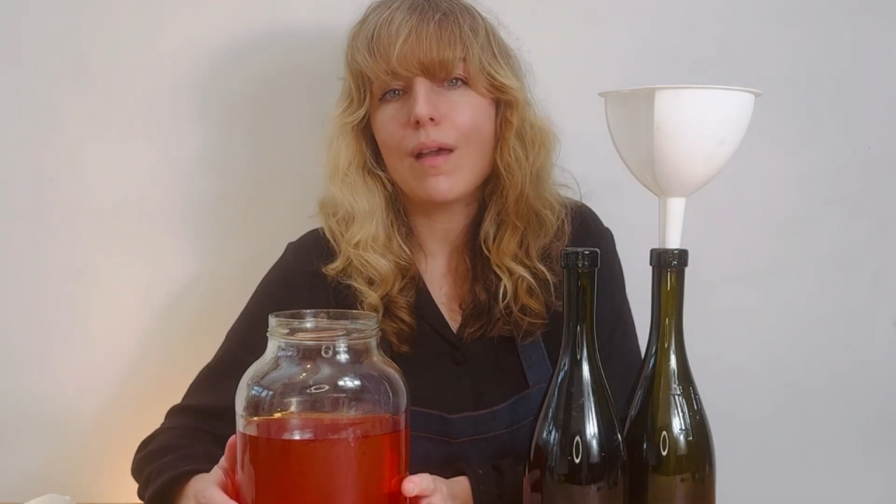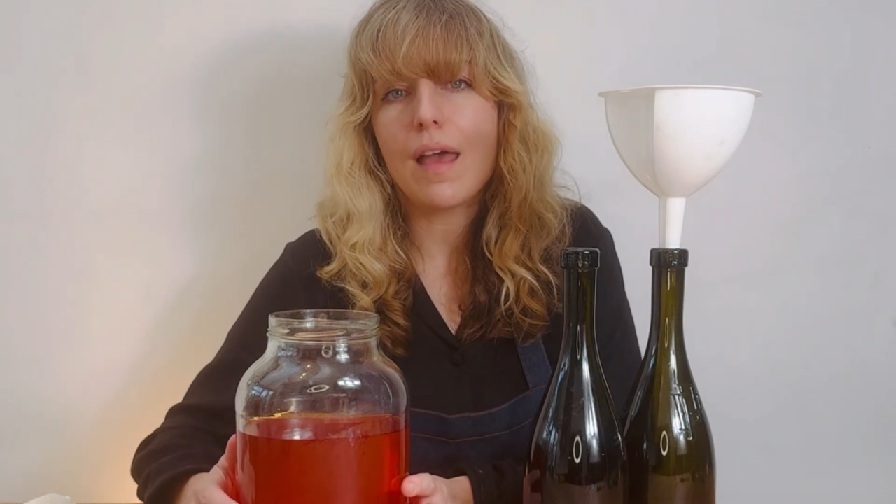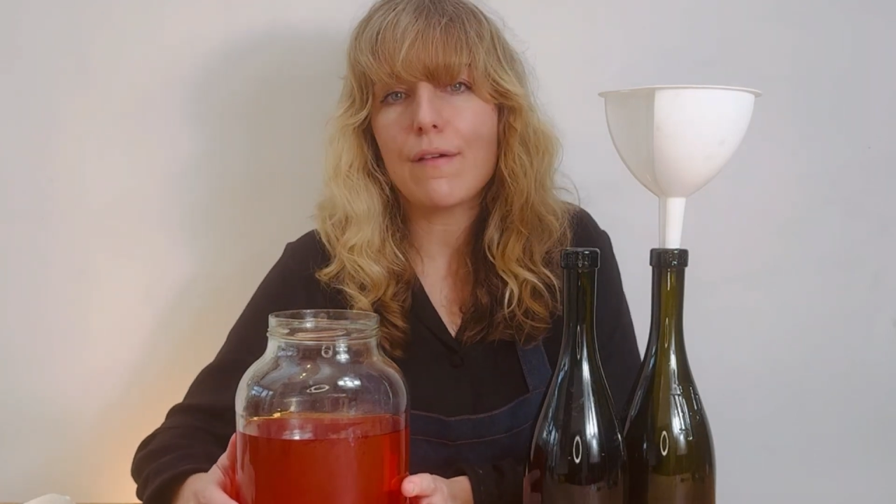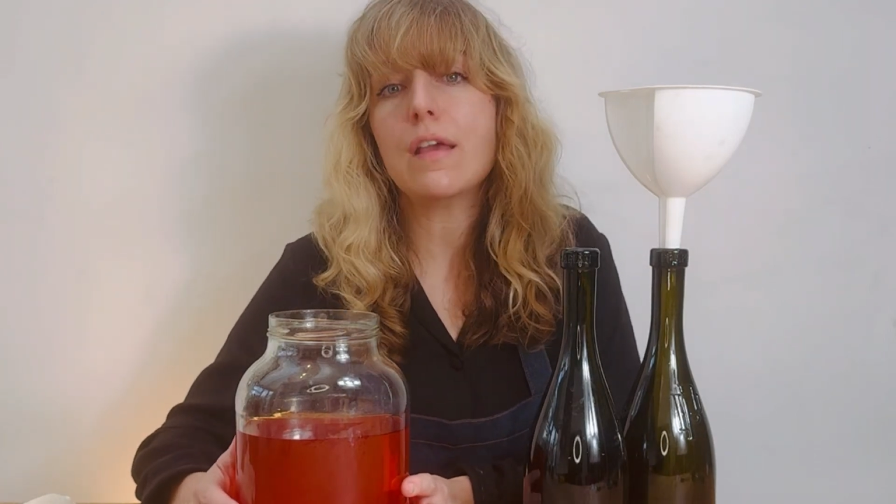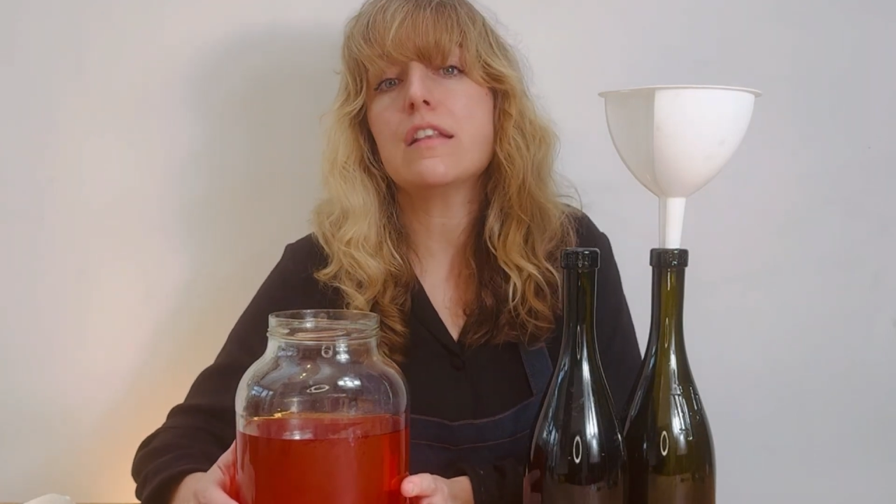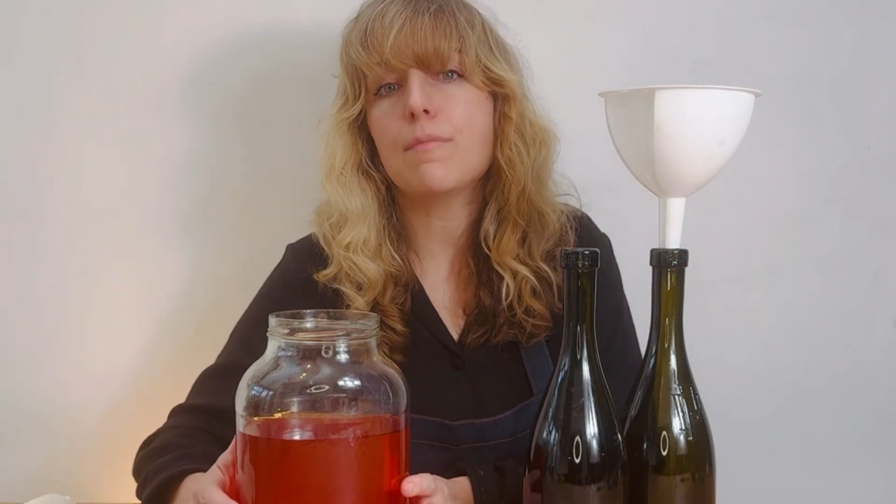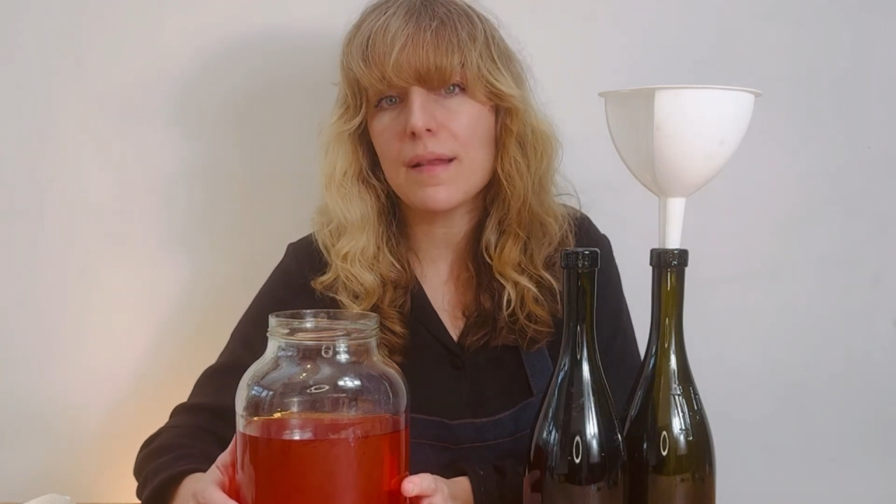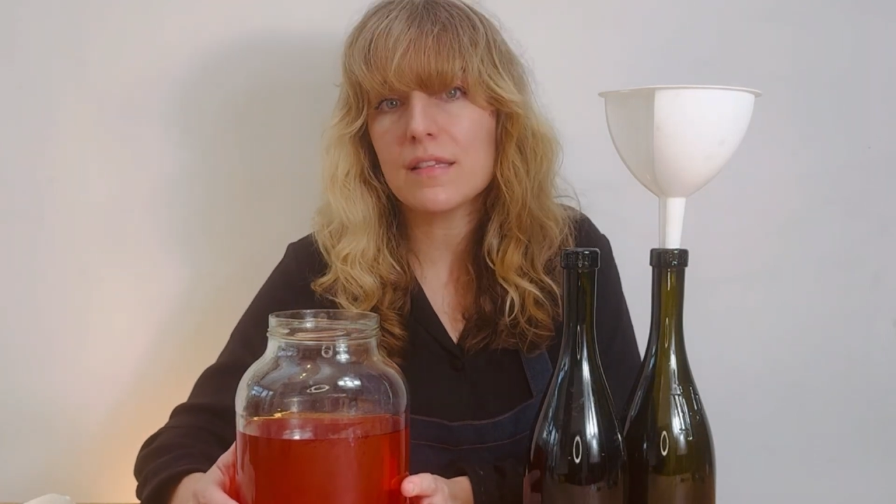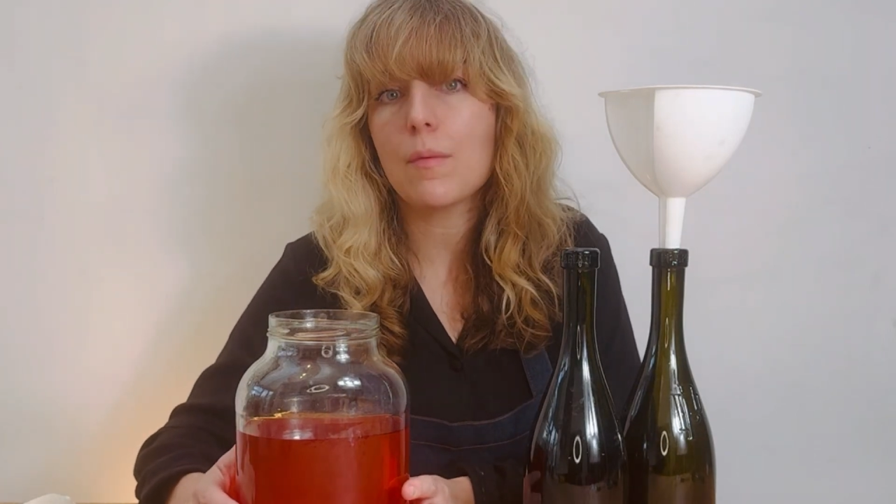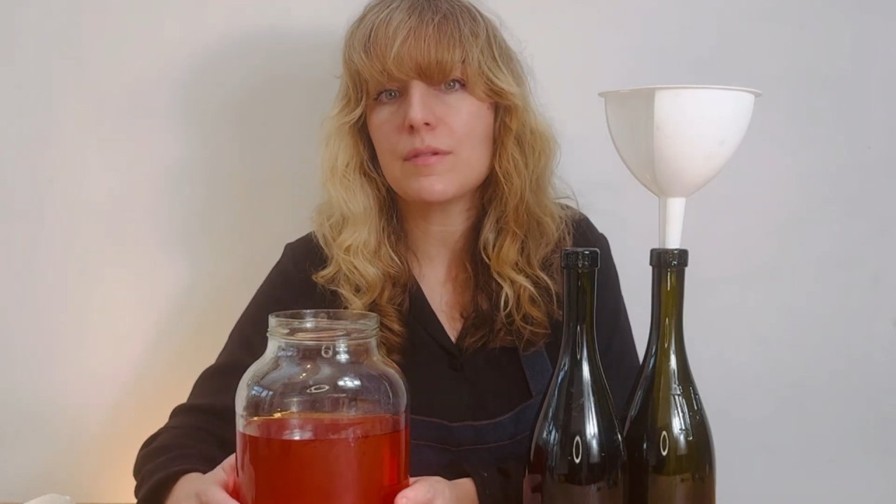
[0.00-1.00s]
it
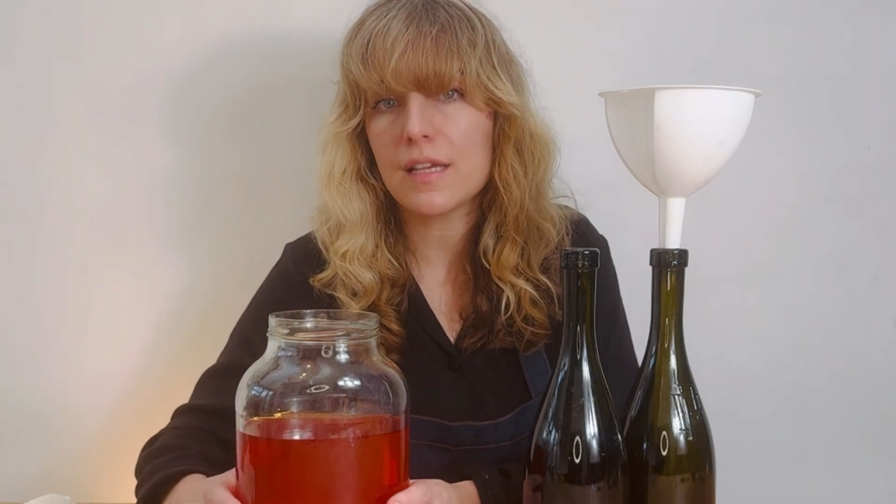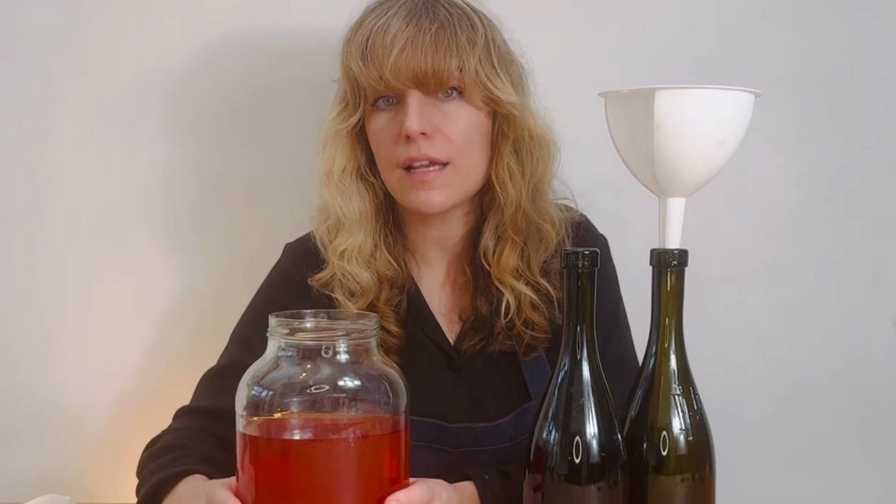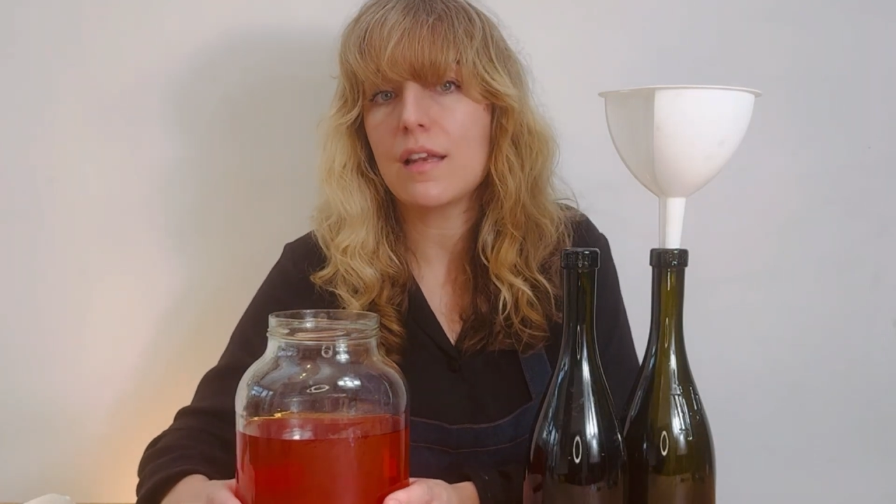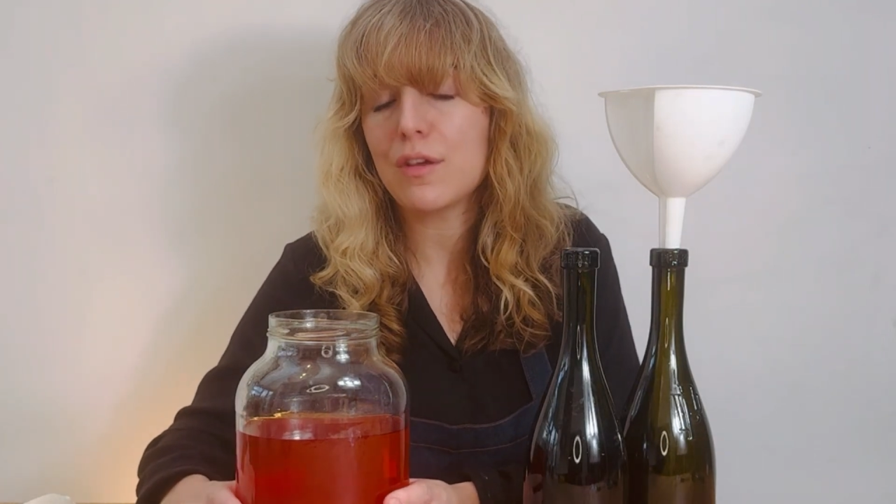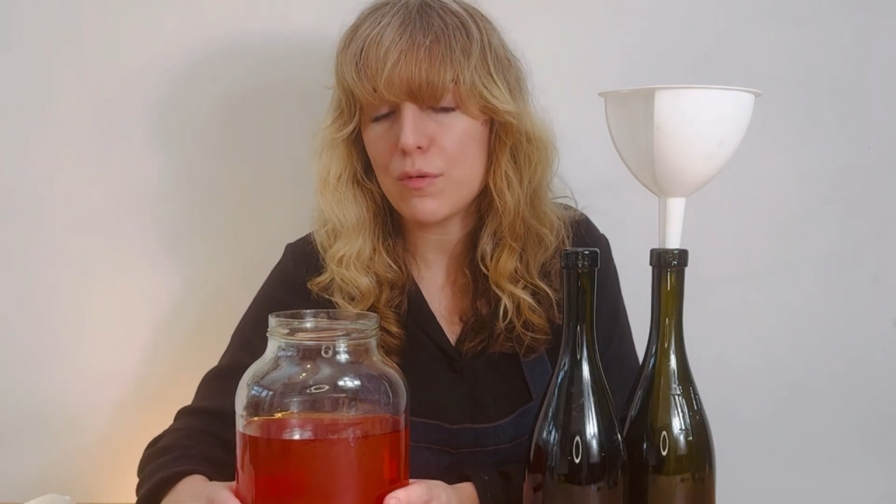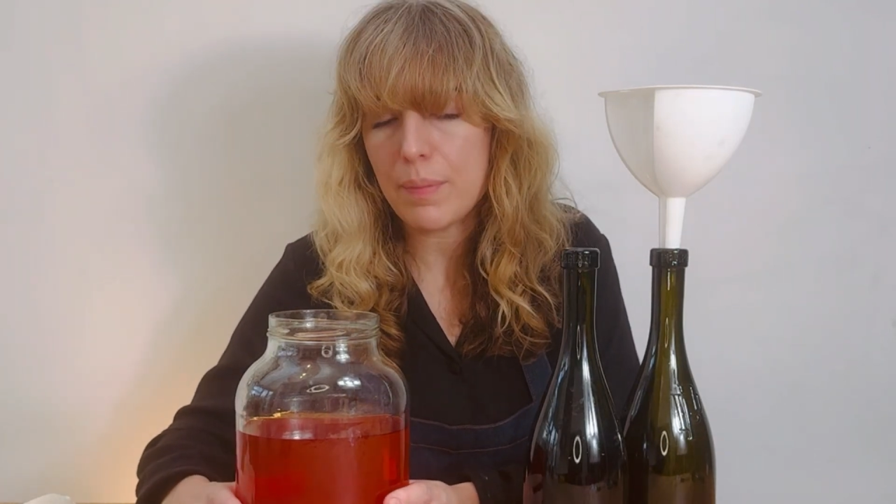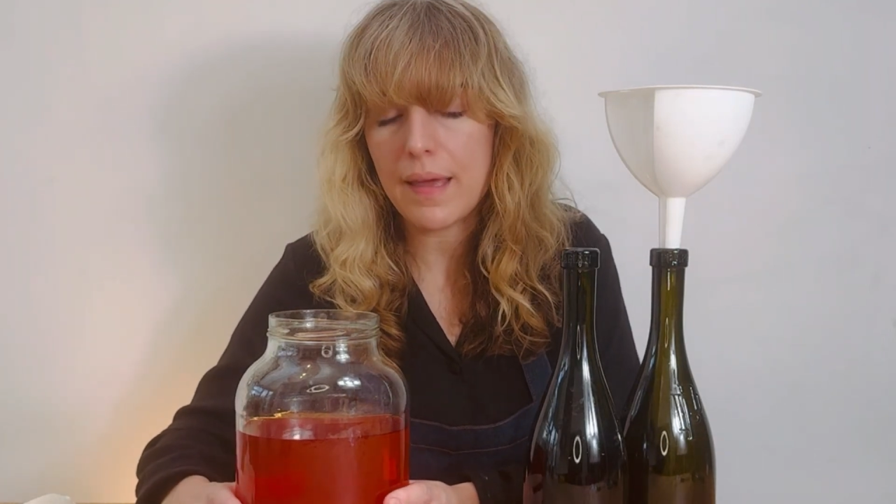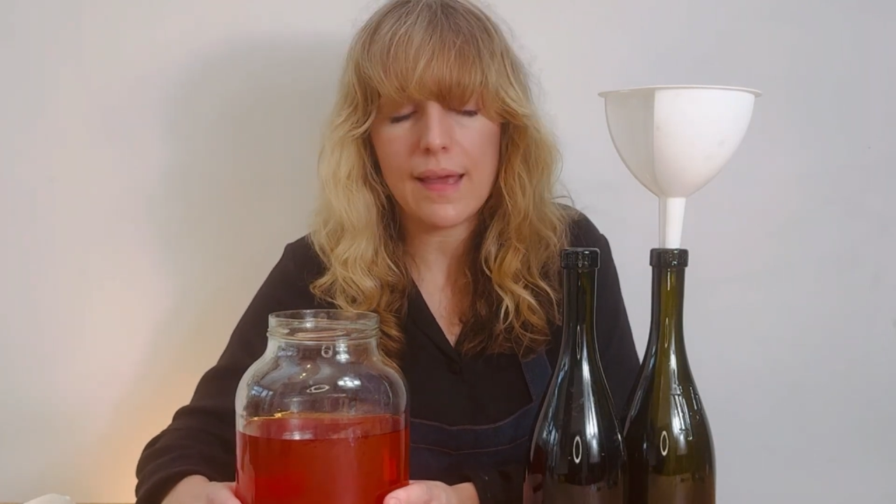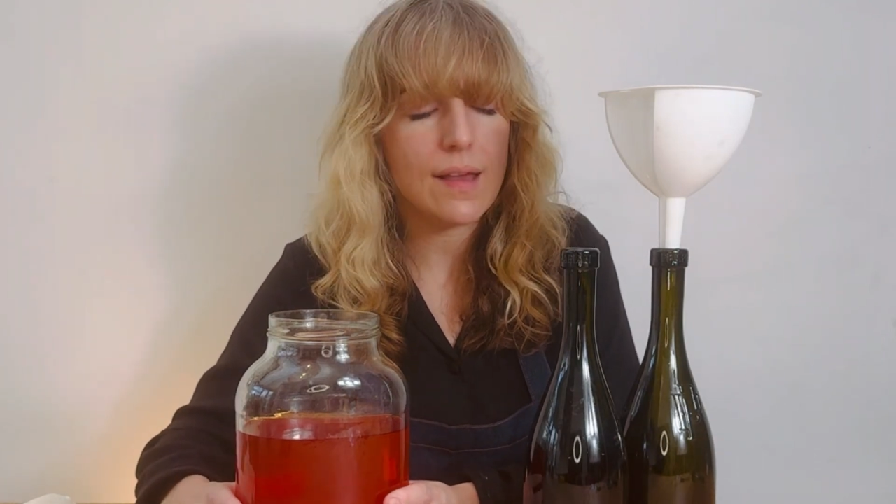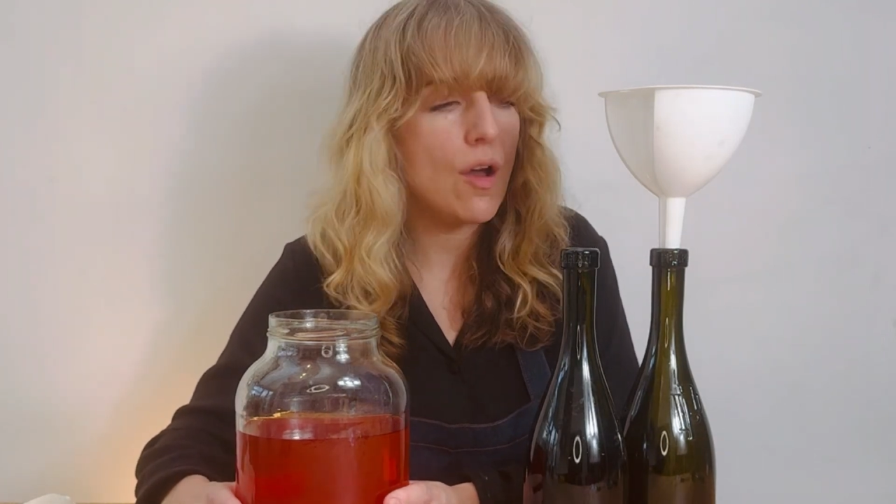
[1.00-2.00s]
depends how particular you're being.